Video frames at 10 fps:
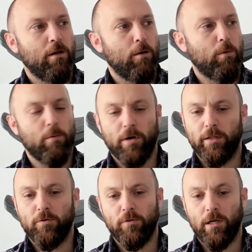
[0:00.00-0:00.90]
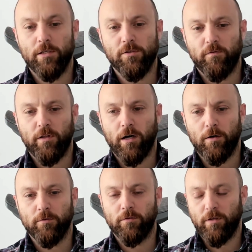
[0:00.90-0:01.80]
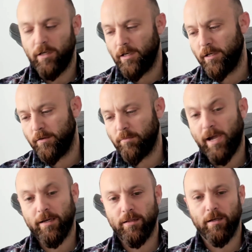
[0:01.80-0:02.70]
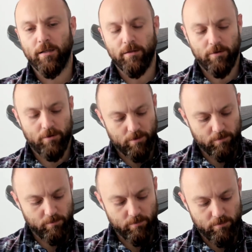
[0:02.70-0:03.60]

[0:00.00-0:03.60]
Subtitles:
we went to the edge of town. And back then,